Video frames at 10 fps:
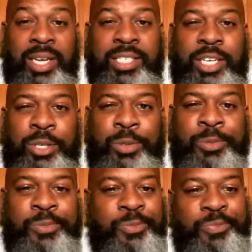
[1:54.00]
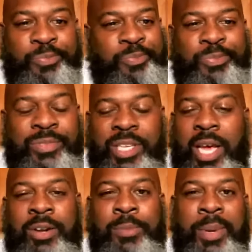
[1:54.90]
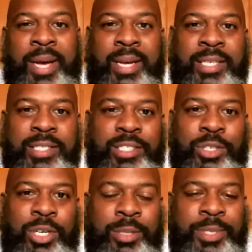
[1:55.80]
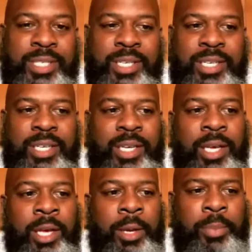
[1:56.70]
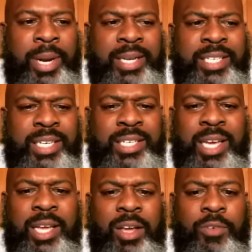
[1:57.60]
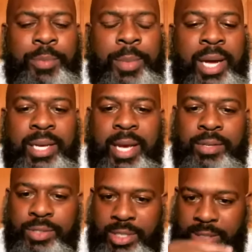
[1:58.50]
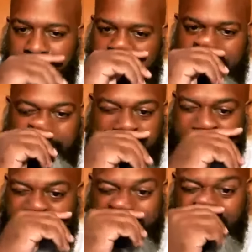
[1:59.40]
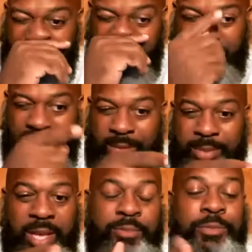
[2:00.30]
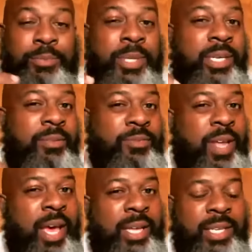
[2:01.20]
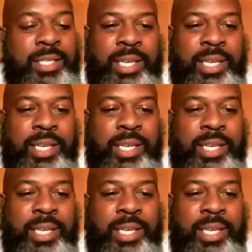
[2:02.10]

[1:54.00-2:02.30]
That's cool. I don't mind it, you know what I'm saying? But I took it down off my account just to keep that from being flagged at